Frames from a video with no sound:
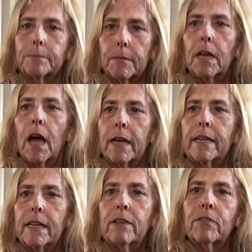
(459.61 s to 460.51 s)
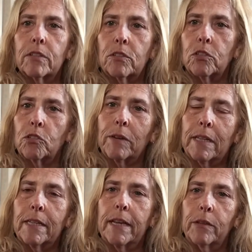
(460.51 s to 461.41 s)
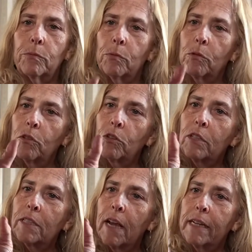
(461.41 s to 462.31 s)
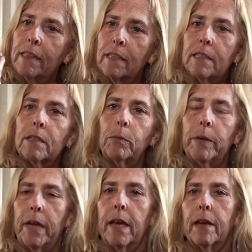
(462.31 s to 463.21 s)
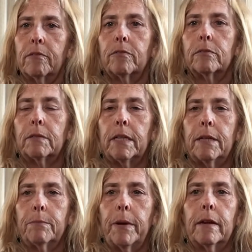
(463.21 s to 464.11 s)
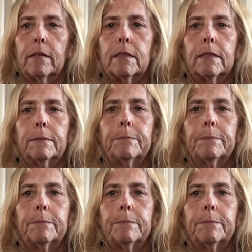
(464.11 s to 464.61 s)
God can give us the strength to get through the little tiny things that we have in comparison.